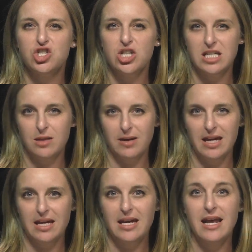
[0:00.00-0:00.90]

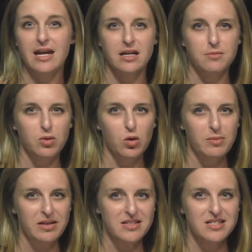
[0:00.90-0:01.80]
GDP and
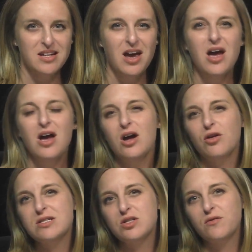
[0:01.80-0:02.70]
unemployment.
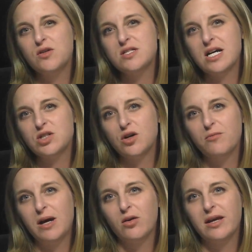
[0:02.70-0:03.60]
Christoph, you start
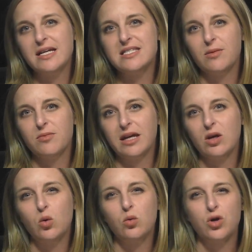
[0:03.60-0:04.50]
off by looking at something
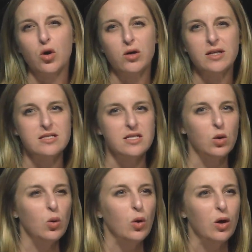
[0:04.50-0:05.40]
called Okun's
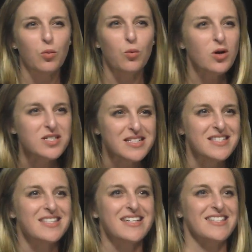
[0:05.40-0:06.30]
law. What
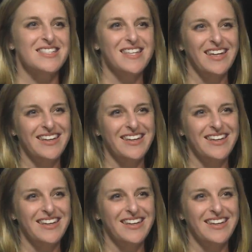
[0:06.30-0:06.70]
is this?